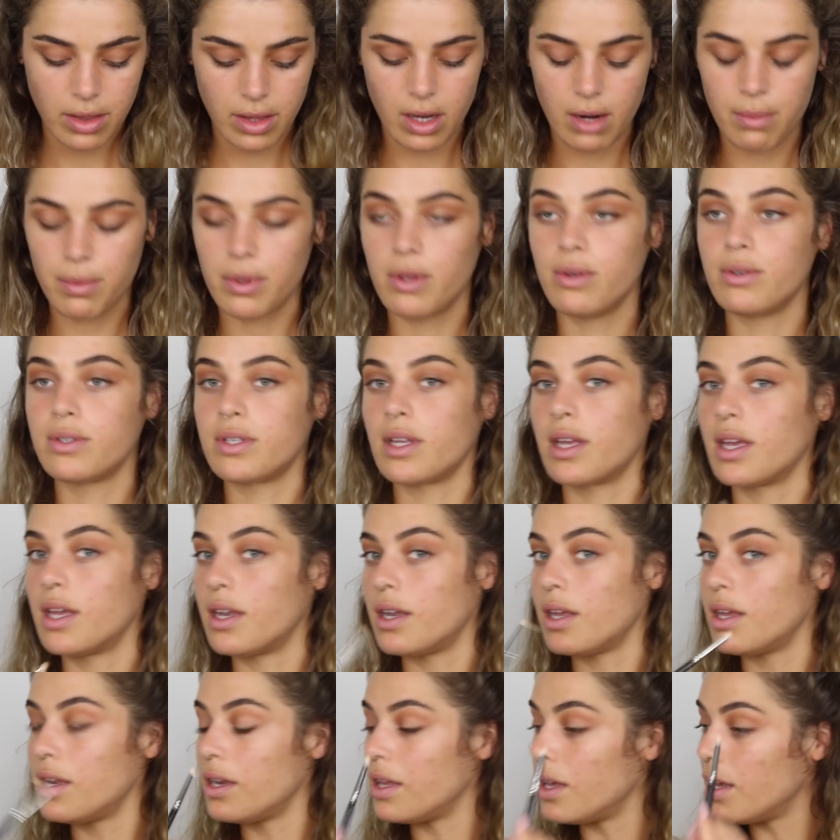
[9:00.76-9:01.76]
And I'm using
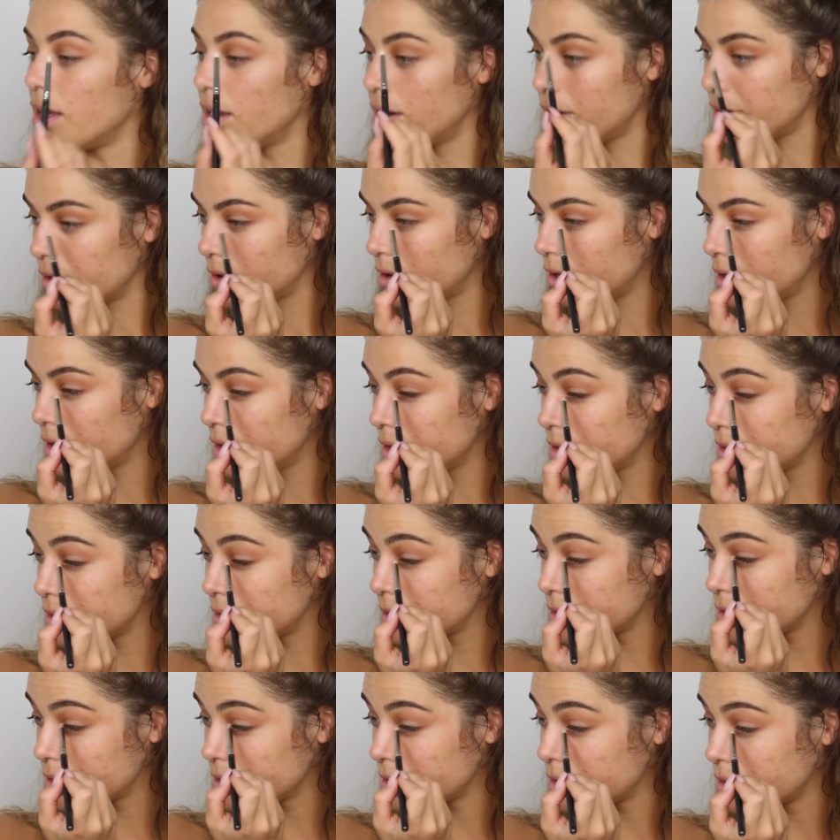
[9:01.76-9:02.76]
it in the inner
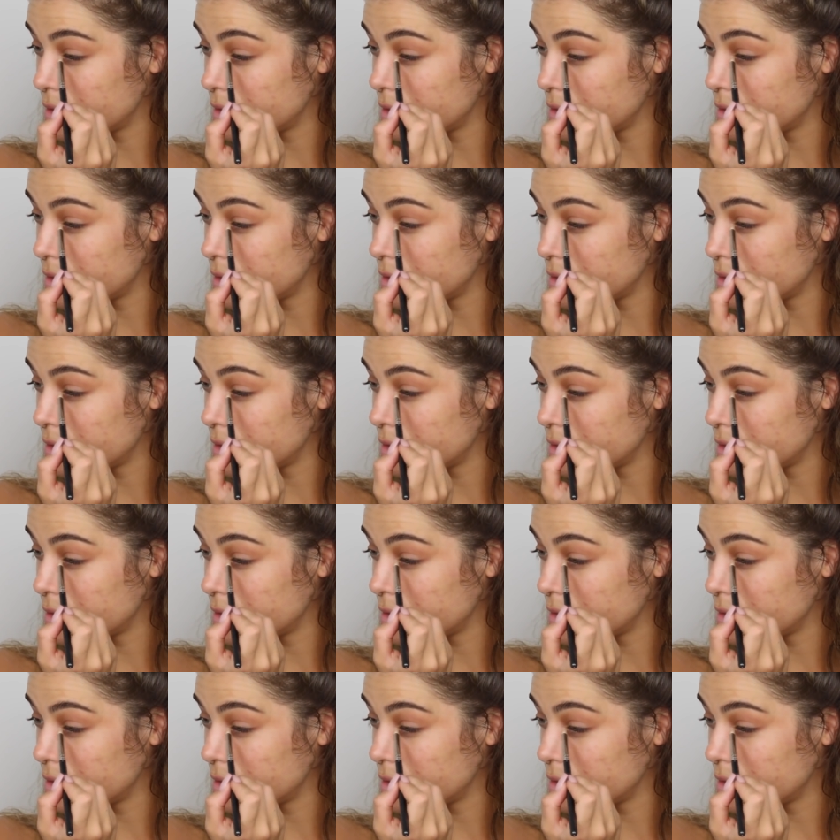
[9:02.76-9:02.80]
corners,